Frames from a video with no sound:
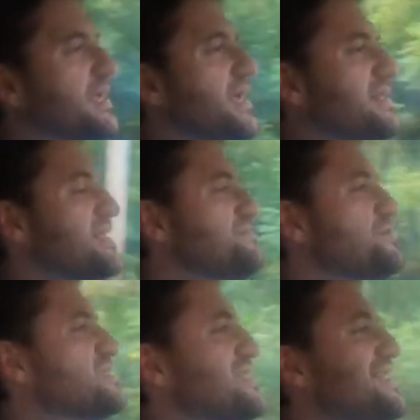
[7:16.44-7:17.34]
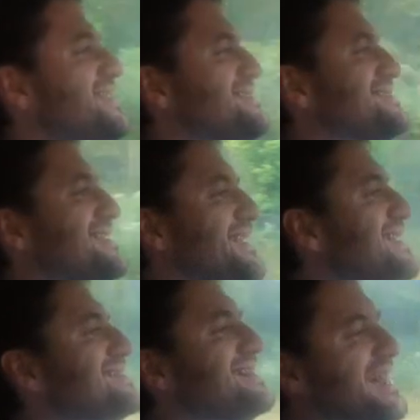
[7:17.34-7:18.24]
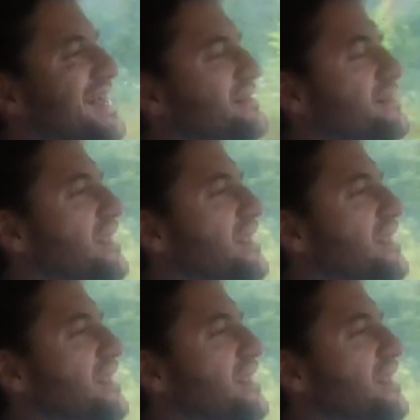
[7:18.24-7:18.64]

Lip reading: And this Mercedes is that.